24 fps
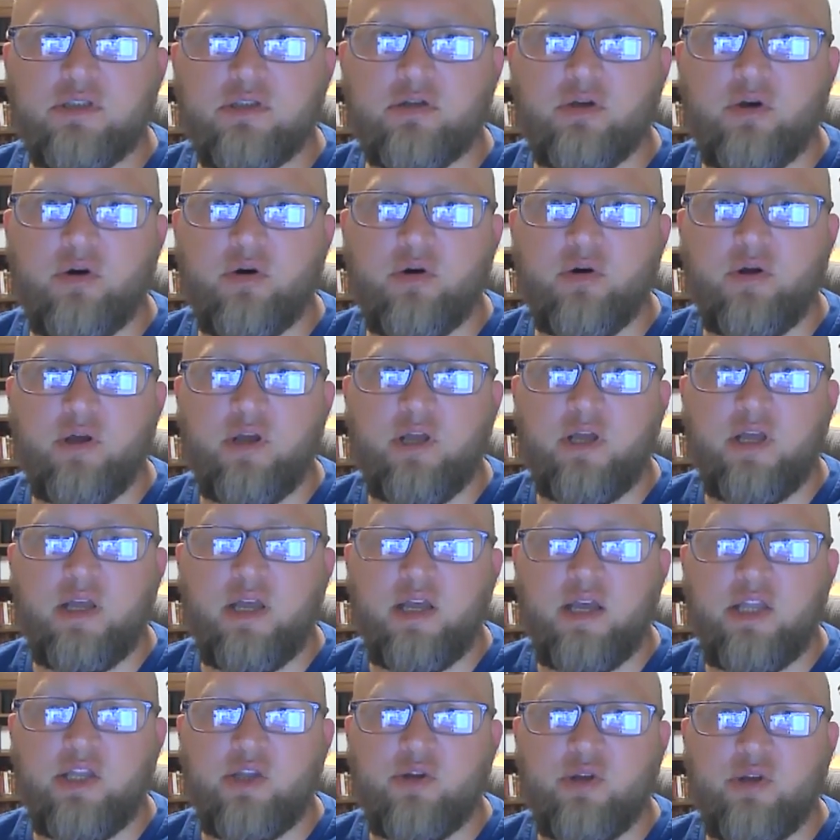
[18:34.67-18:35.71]
So
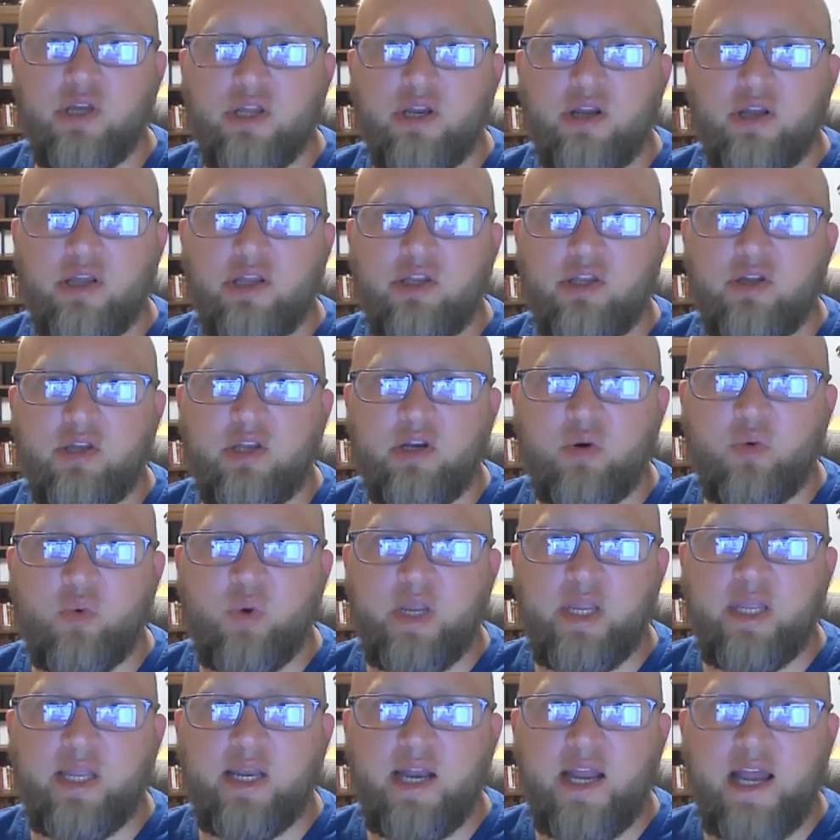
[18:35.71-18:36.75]
you get a
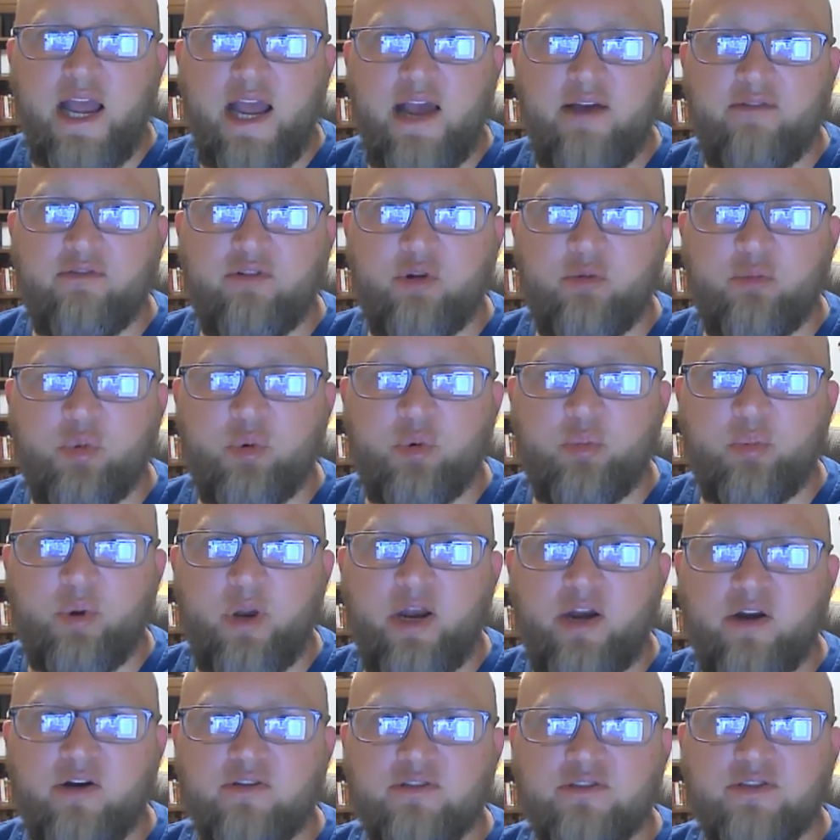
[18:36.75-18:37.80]
week and a half to
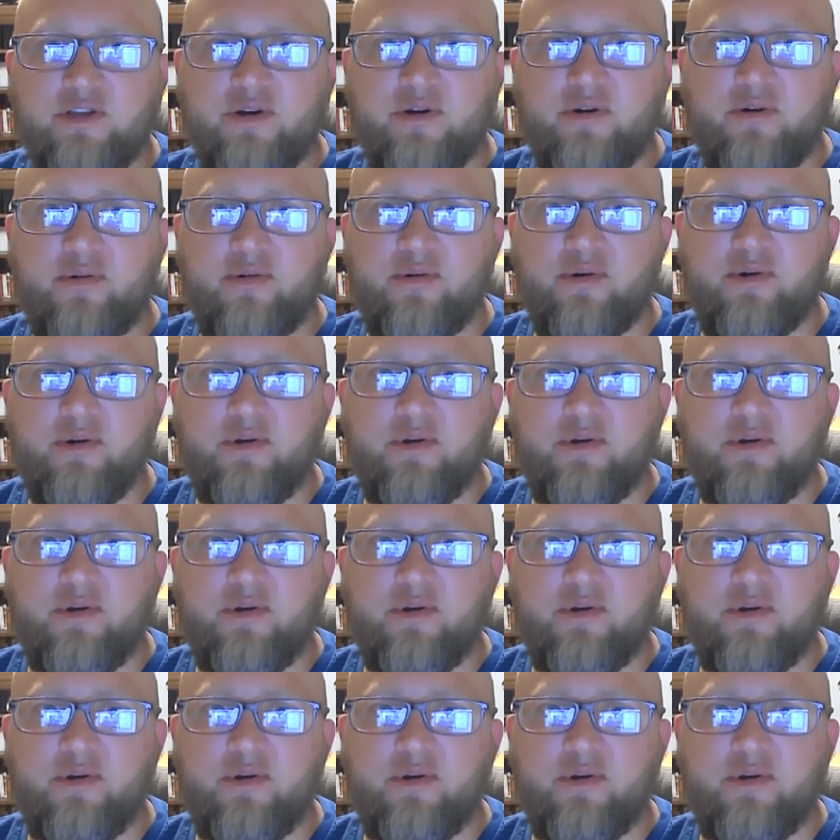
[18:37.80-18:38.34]
prepare. So